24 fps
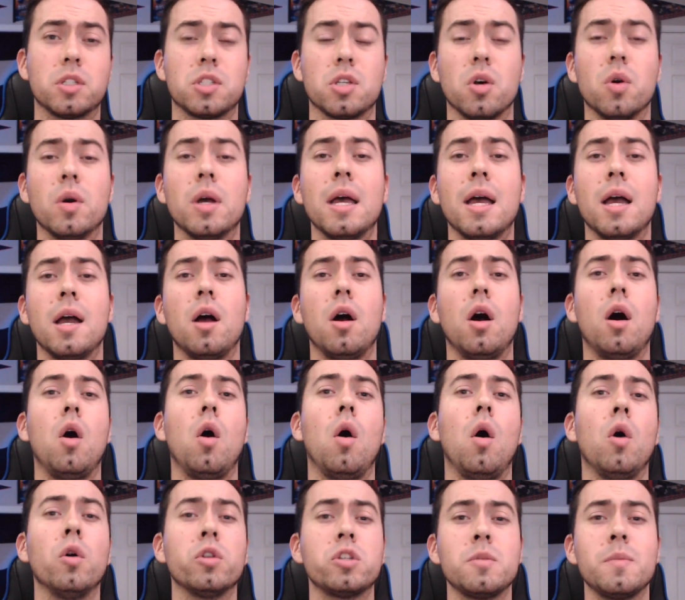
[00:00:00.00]
So
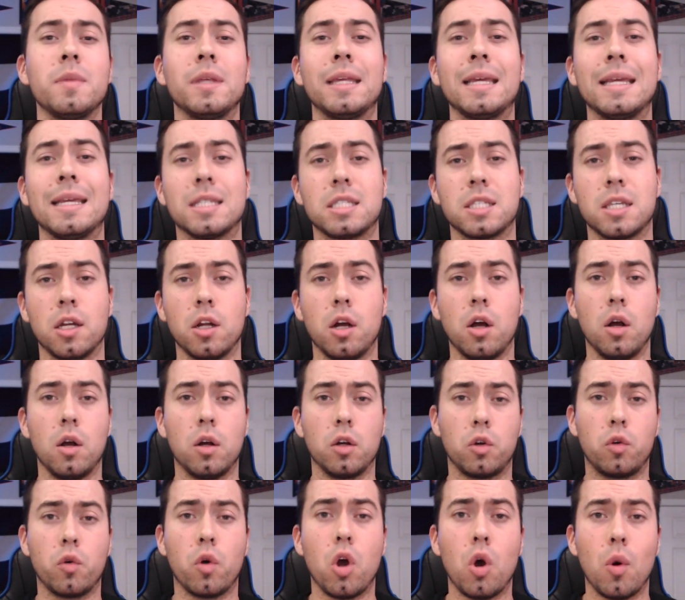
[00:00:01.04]
ultimately, it's going
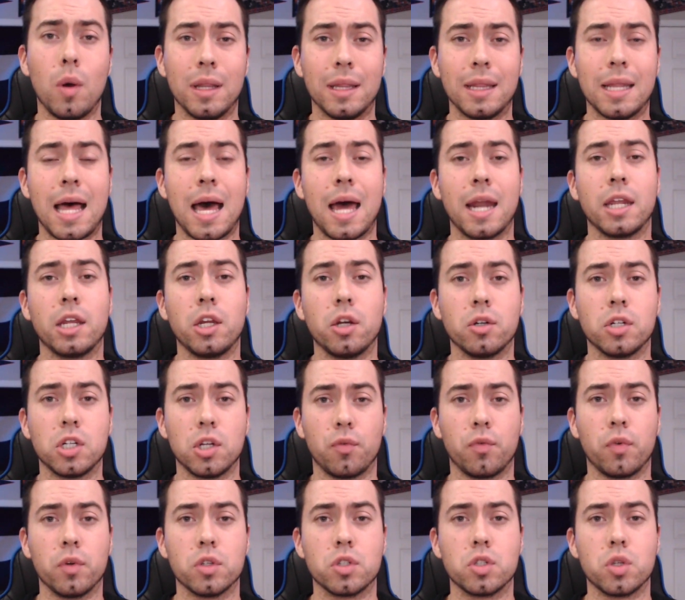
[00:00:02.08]
to grow a lot of your
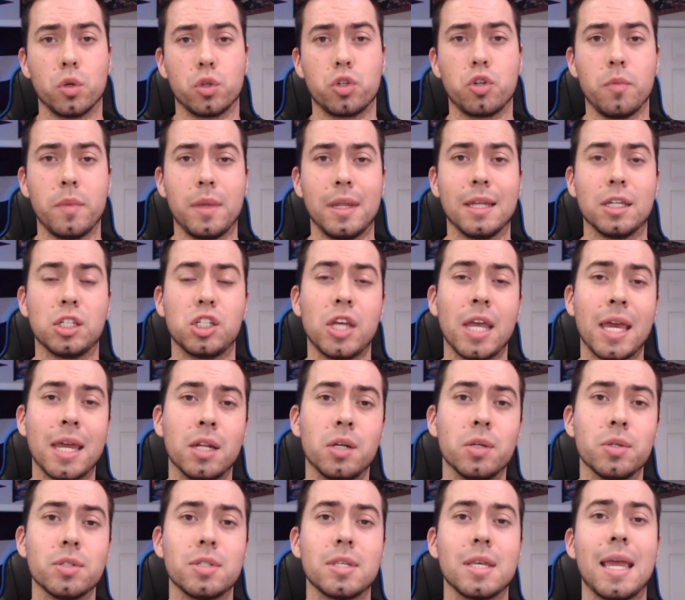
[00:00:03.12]
different social media
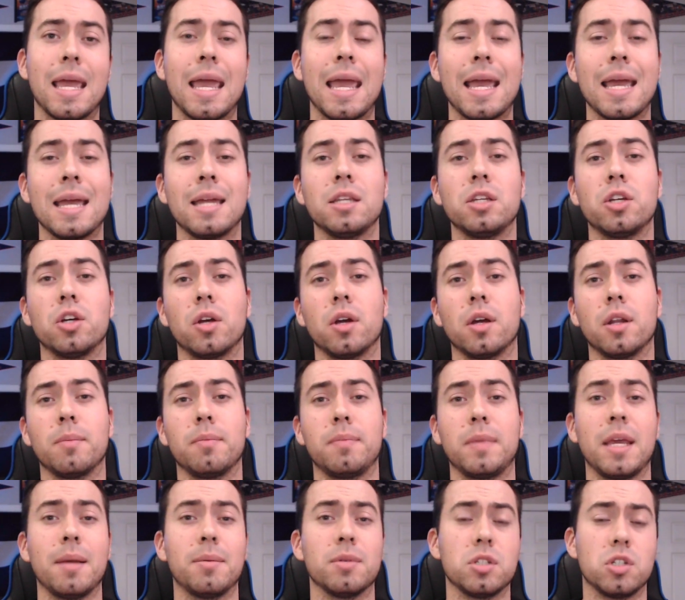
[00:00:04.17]
channels and you're going to
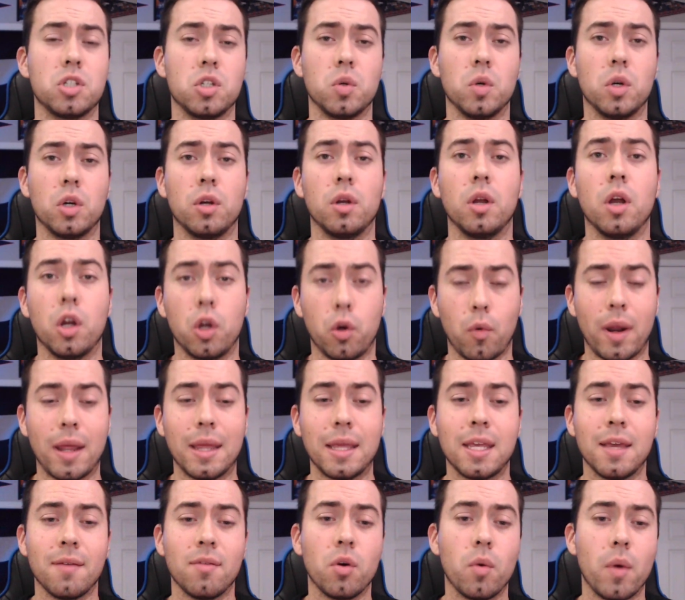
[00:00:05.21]
be able to do a, a
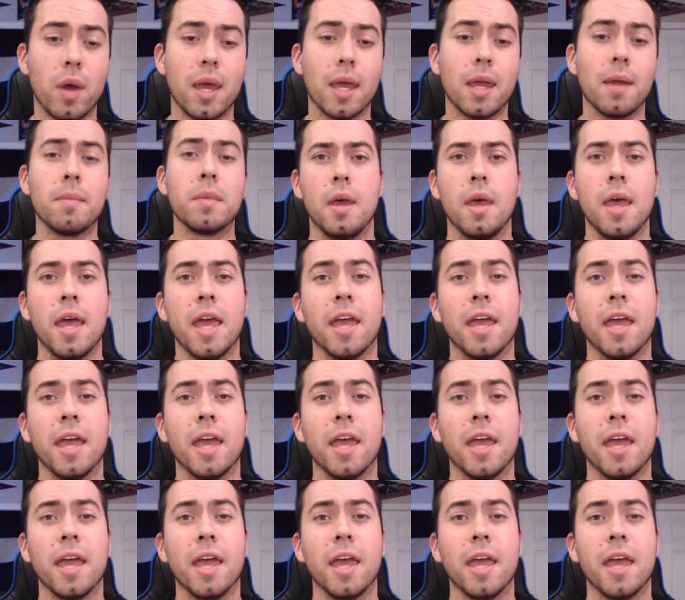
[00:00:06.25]
great giveaway.